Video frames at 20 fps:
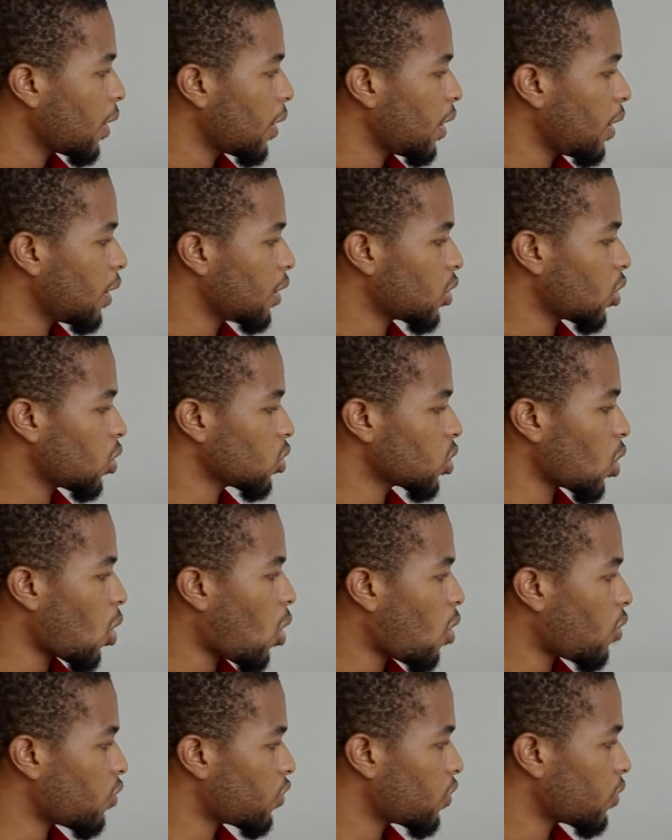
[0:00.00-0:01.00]
it turns
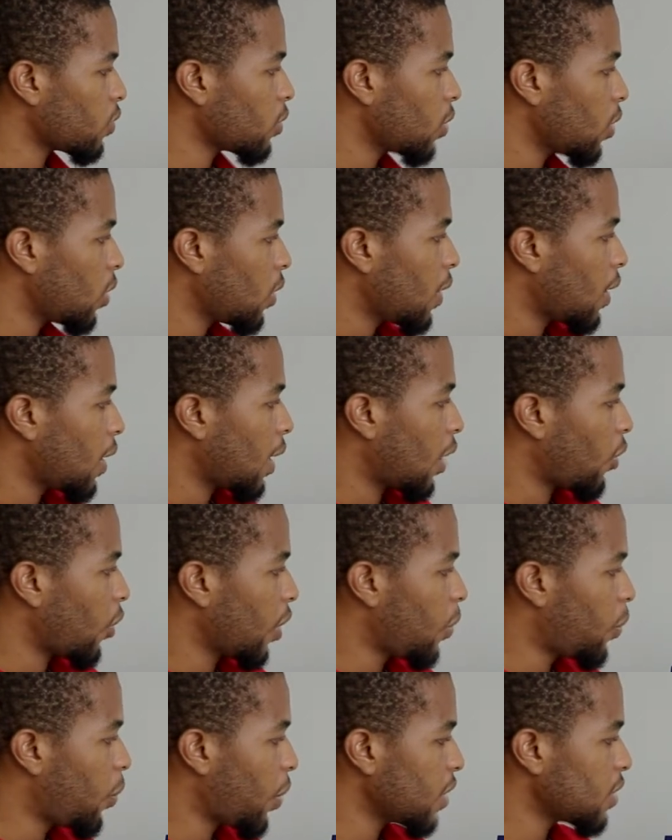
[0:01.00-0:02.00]
off. And when
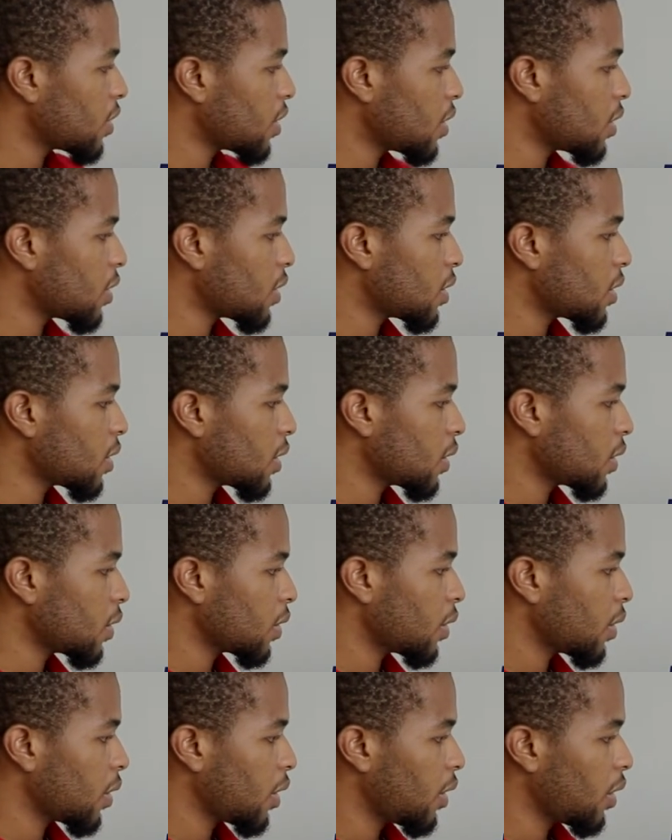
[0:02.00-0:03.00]
you press this,
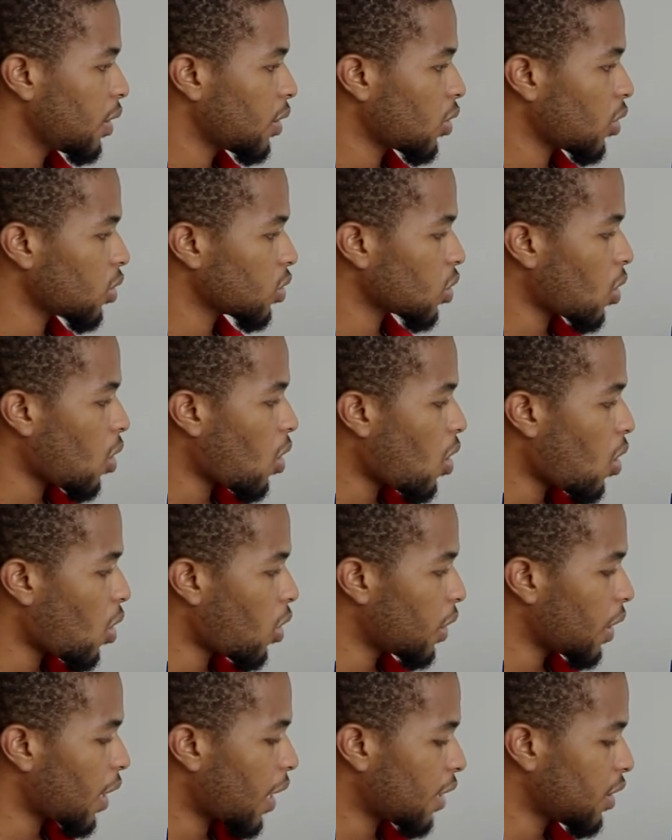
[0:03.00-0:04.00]
it turns
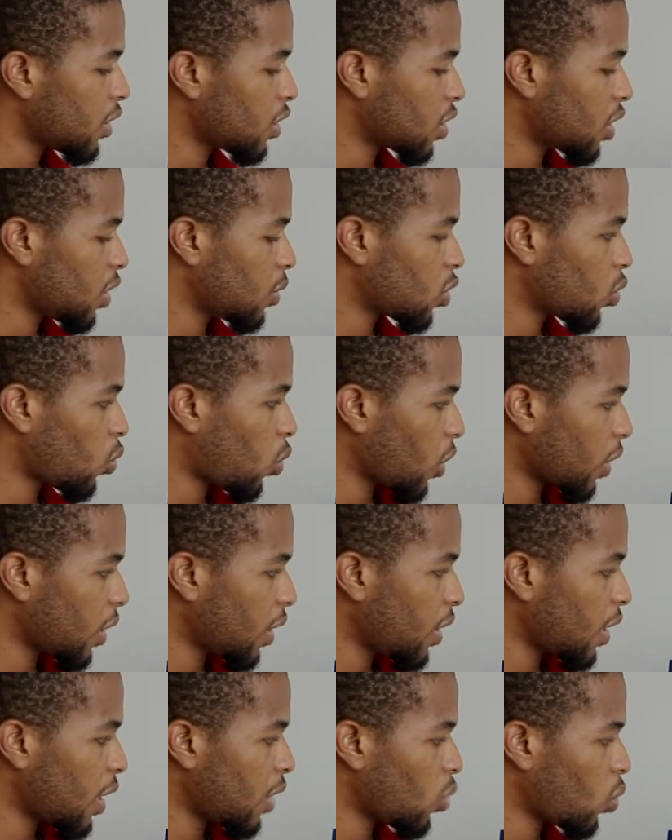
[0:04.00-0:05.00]
on, and it keeps
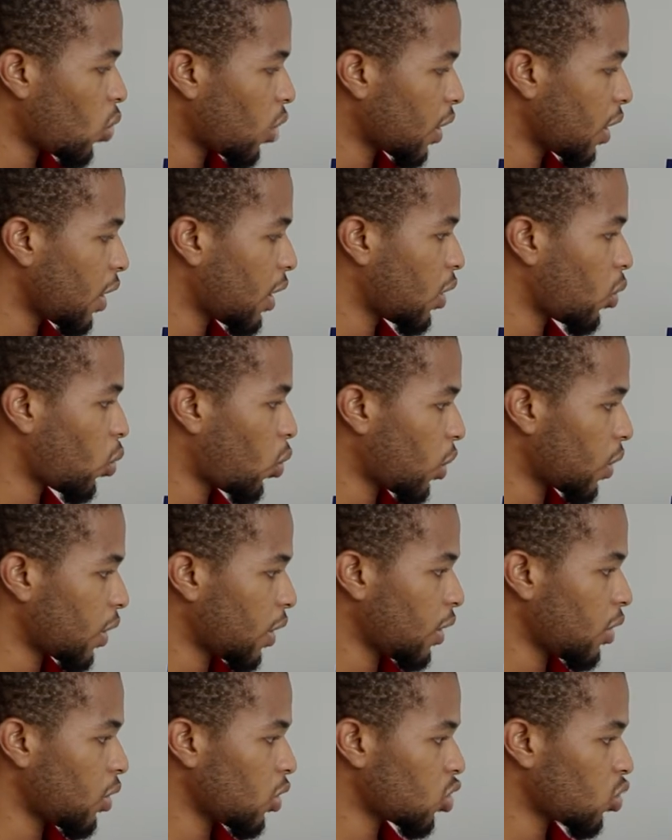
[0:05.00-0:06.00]
working and working and
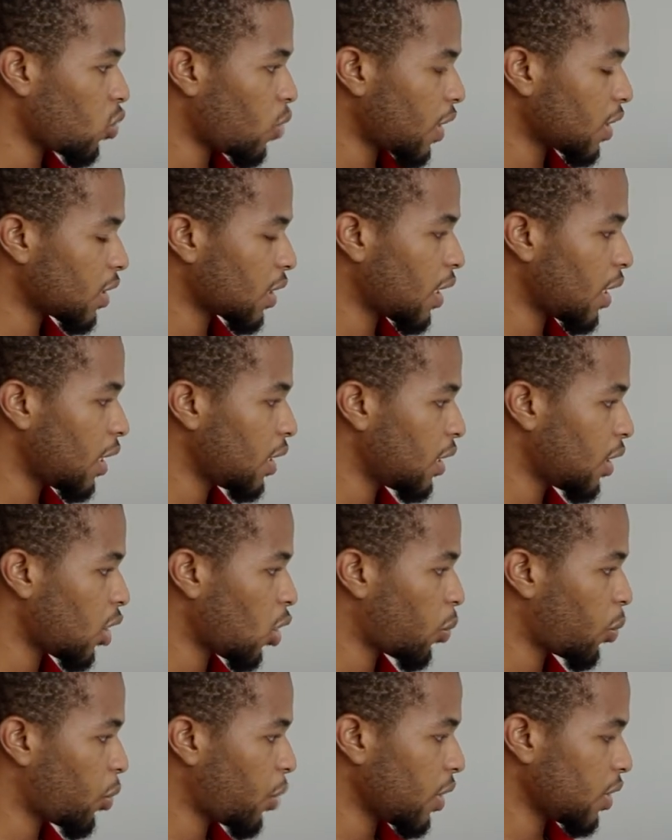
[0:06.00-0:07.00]
working, automatically
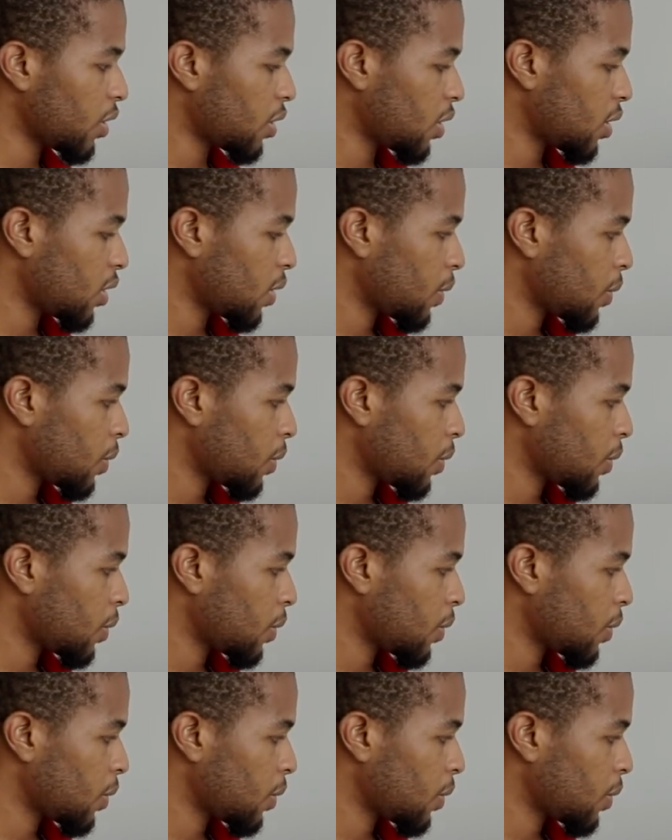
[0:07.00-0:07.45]
operates.